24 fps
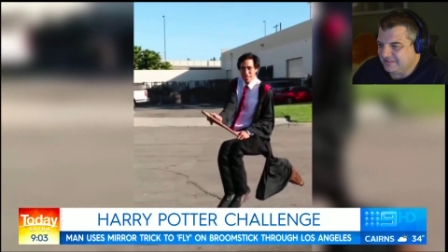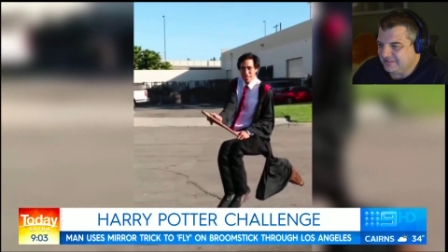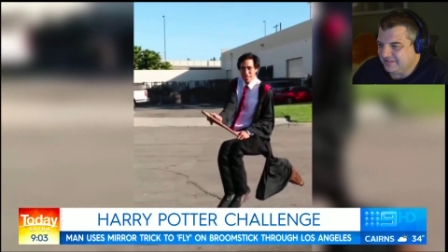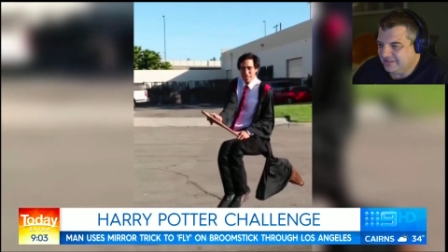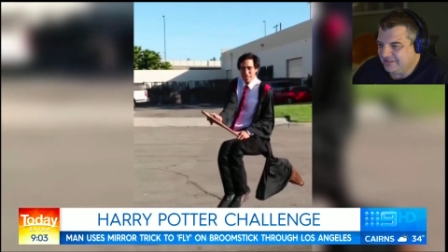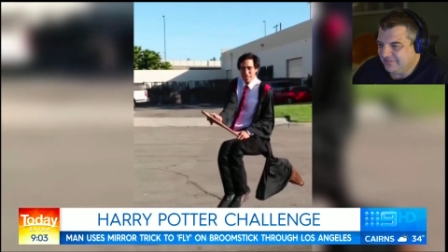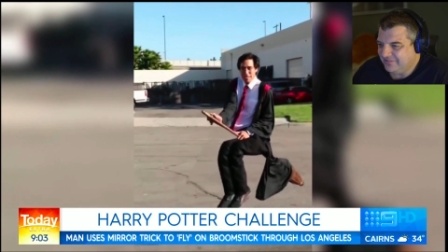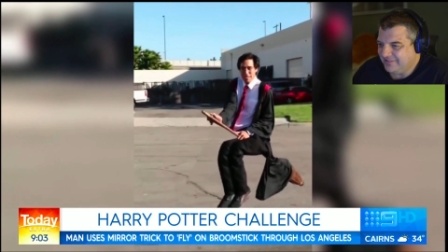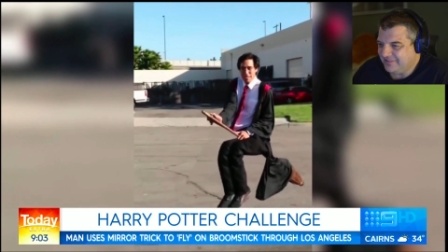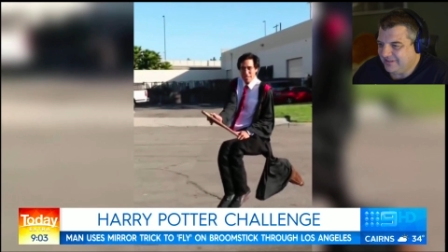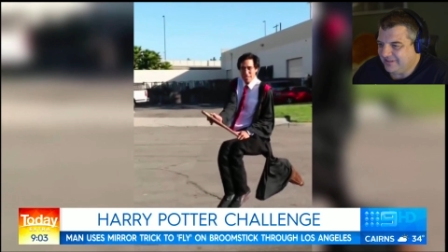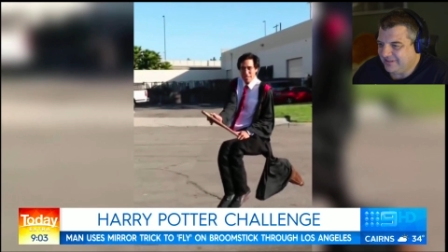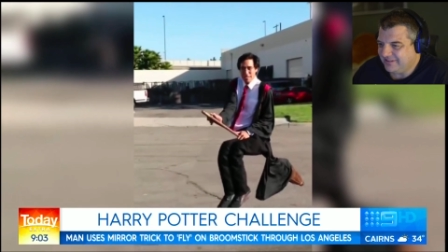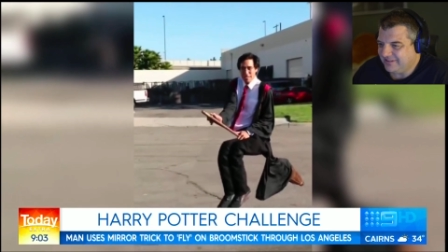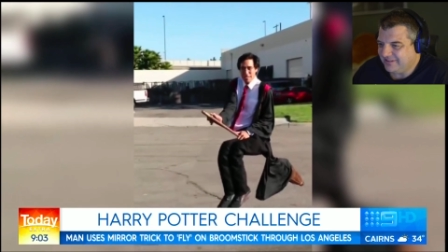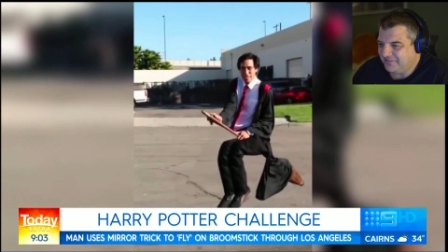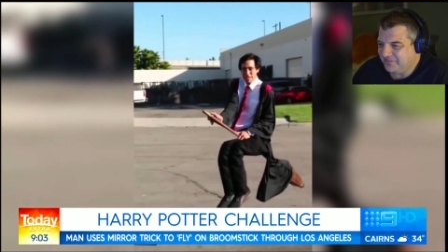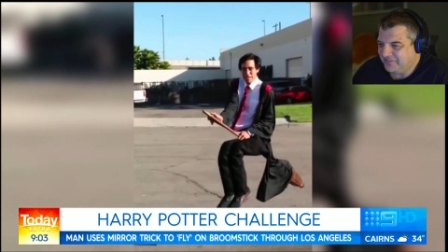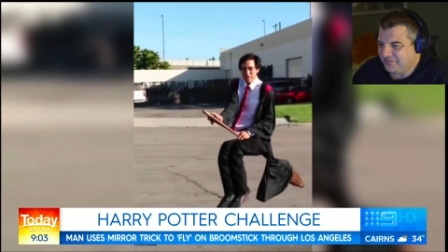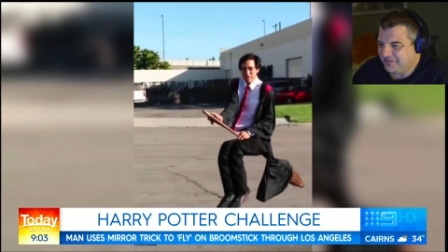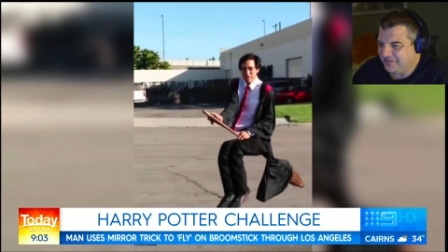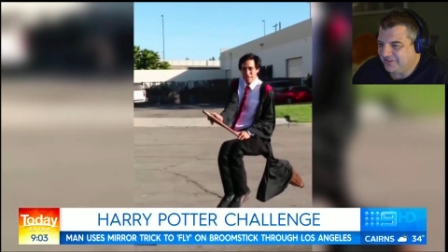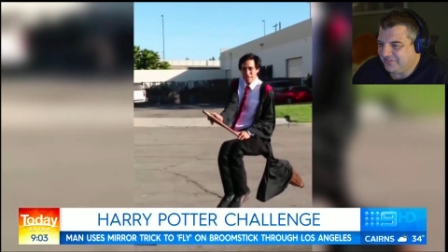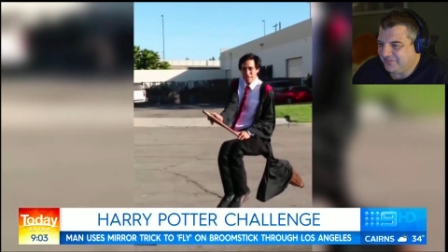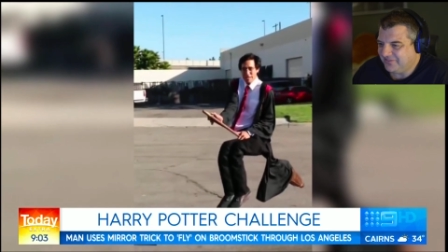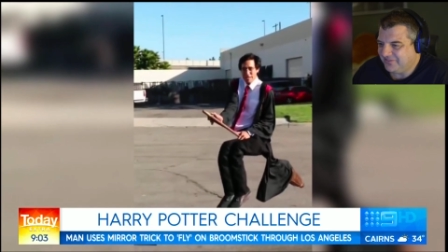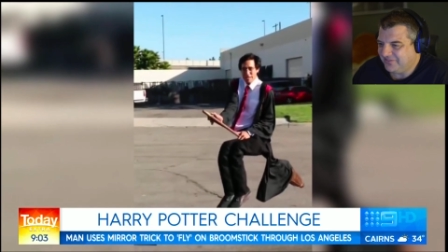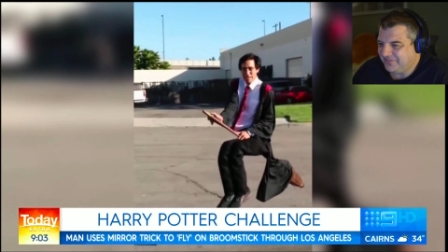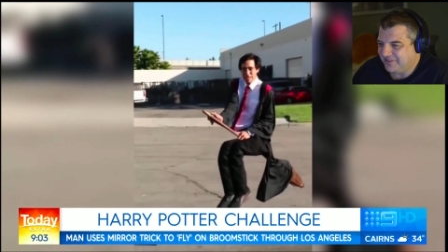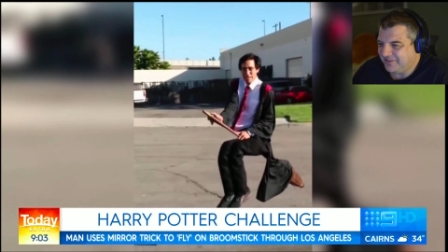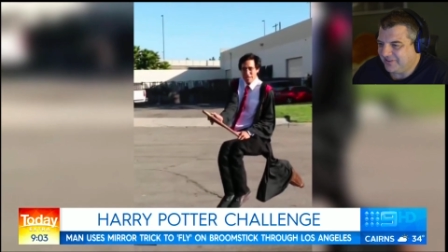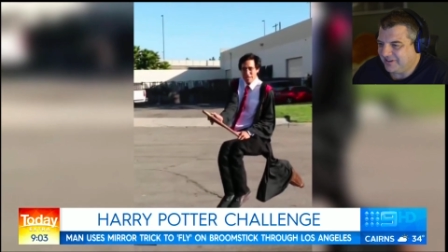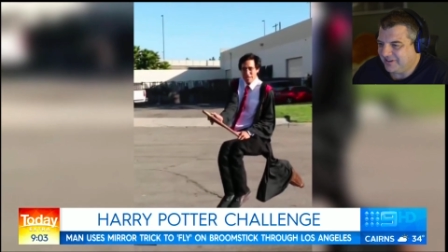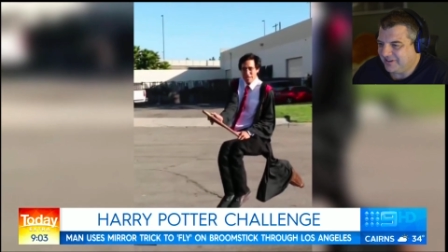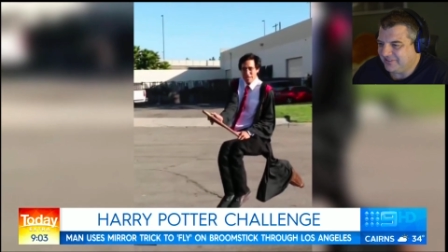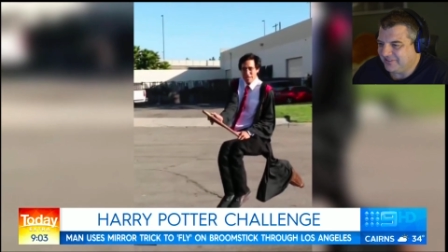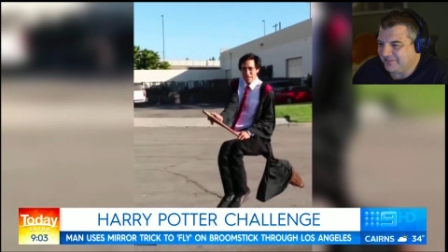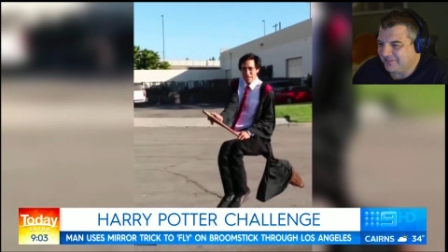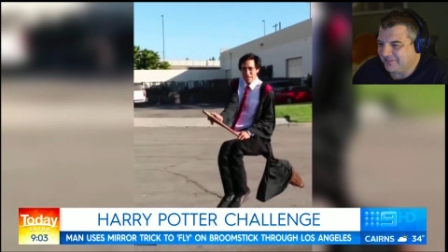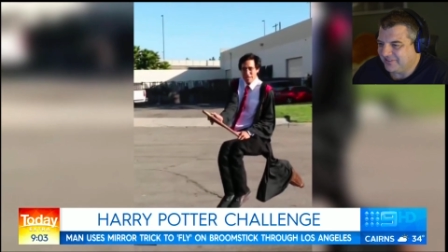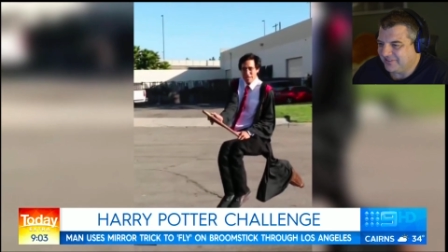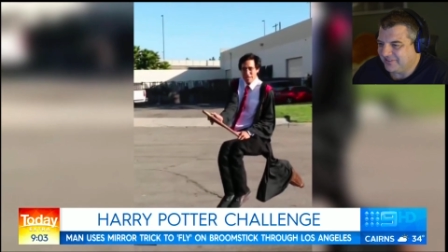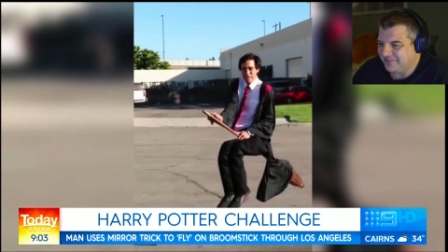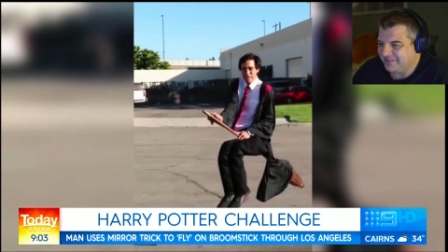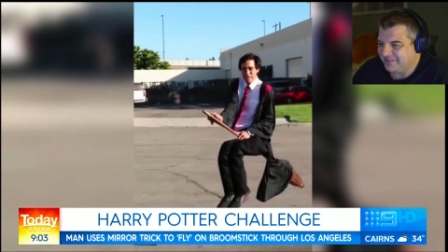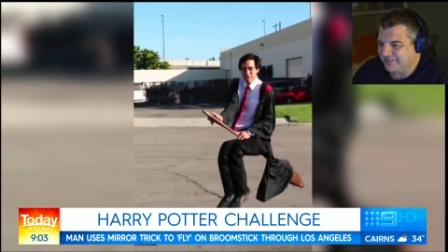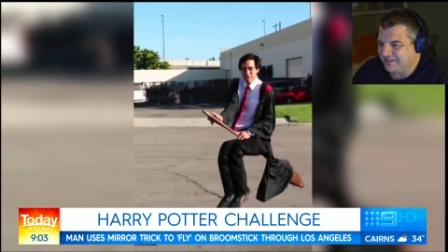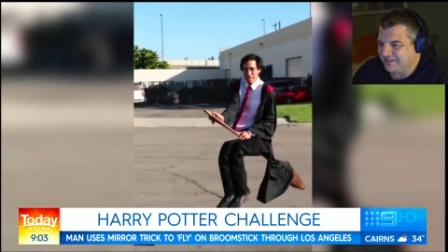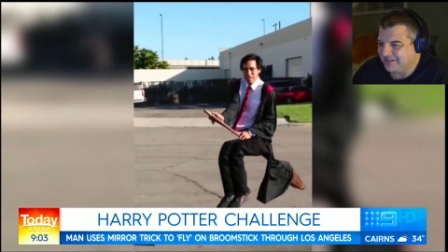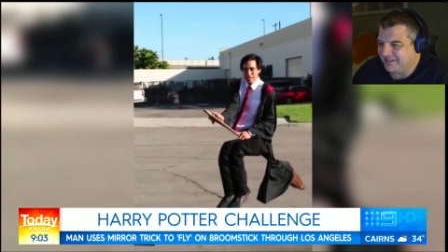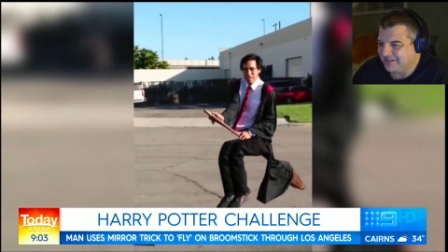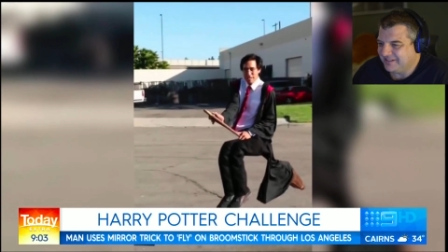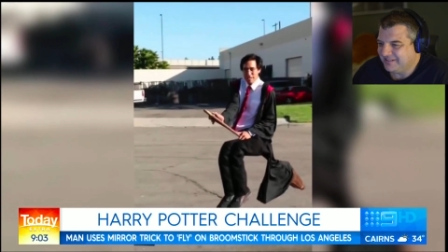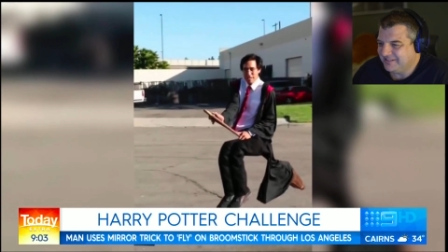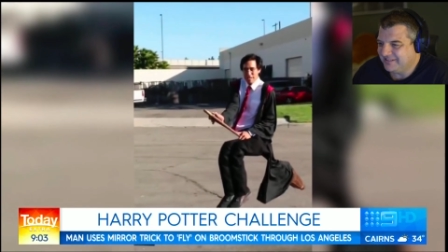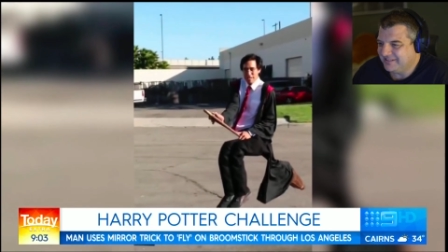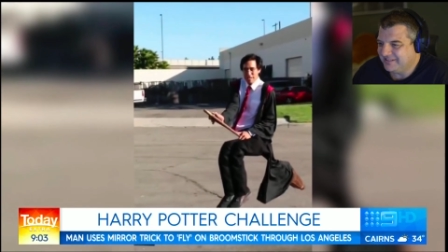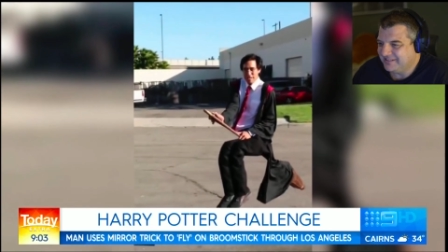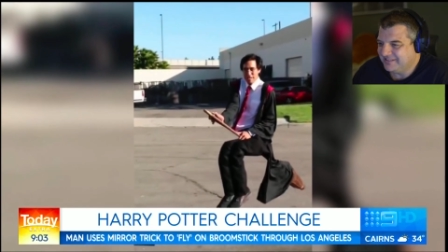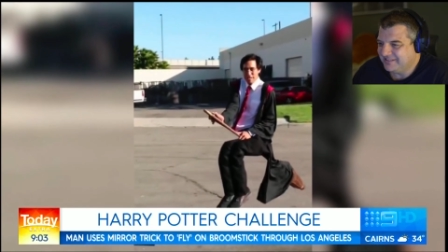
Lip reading: Something funny is going on there.